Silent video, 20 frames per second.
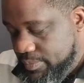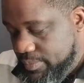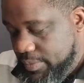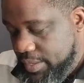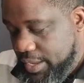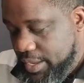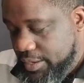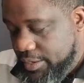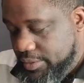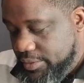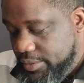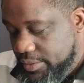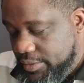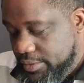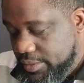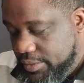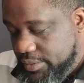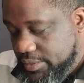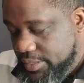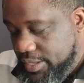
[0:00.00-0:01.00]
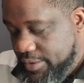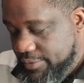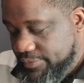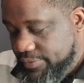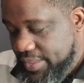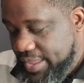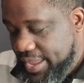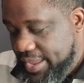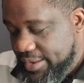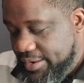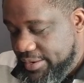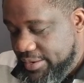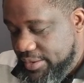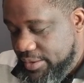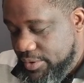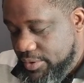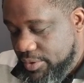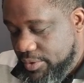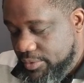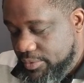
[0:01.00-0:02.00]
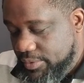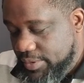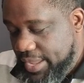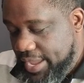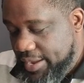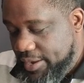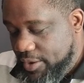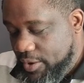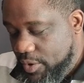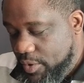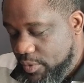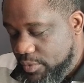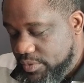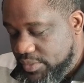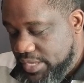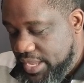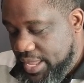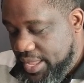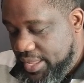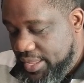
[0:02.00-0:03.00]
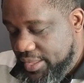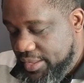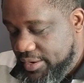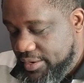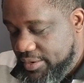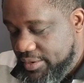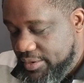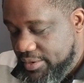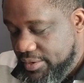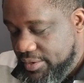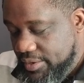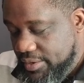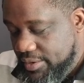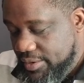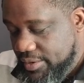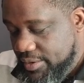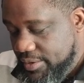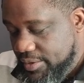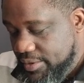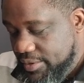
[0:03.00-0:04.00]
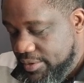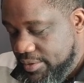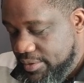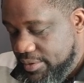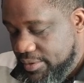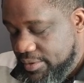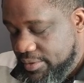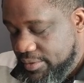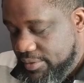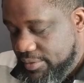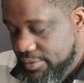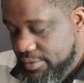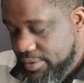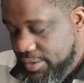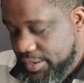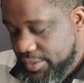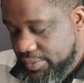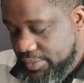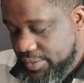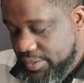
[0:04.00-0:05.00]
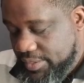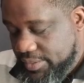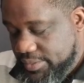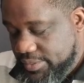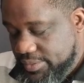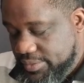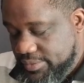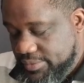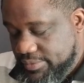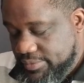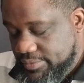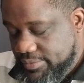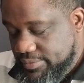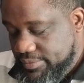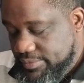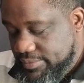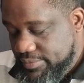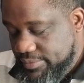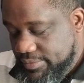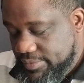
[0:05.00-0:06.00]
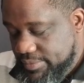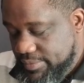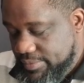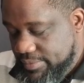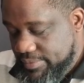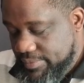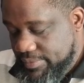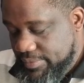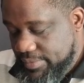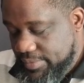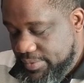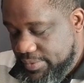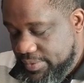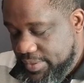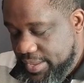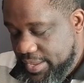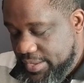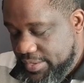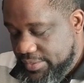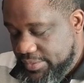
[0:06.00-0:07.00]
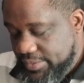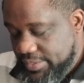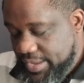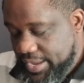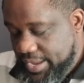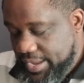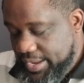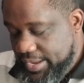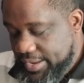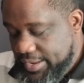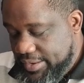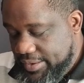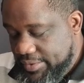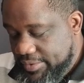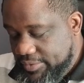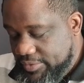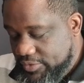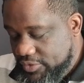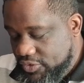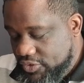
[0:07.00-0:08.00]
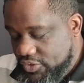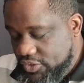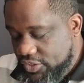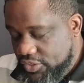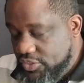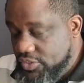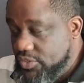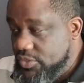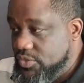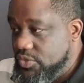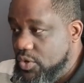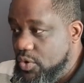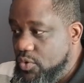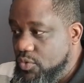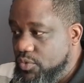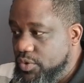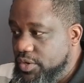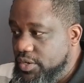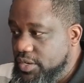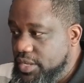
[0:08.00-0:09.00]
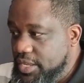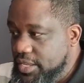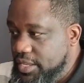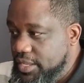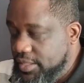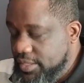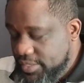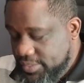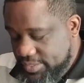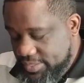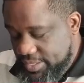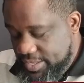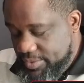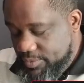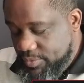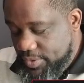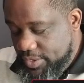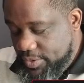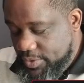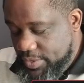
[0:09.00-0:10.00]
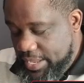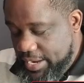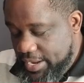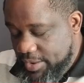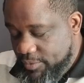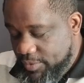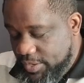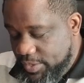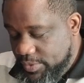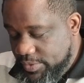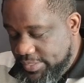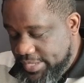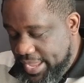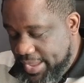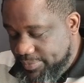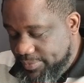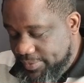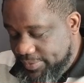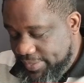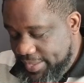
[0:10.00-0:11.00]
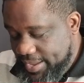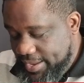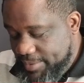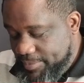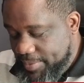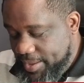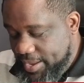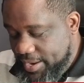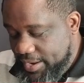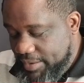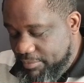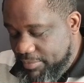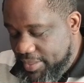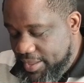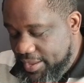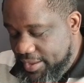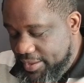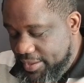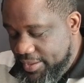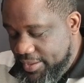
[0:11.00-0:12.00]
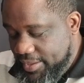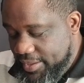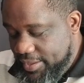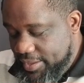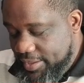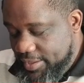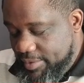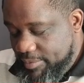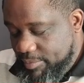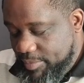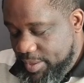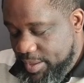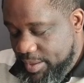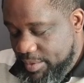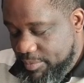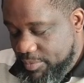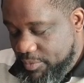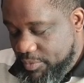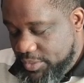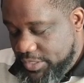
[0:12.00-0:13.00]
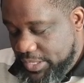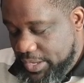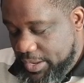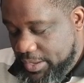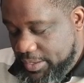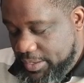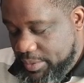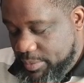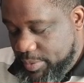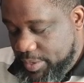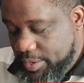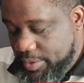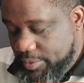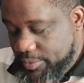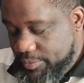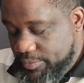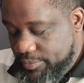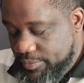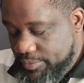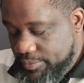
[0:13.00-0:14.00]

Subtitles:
yeah the stuff that that goes on in this is like just so ridiculous. And then when you stop to think about it, and like, man, but we're talking about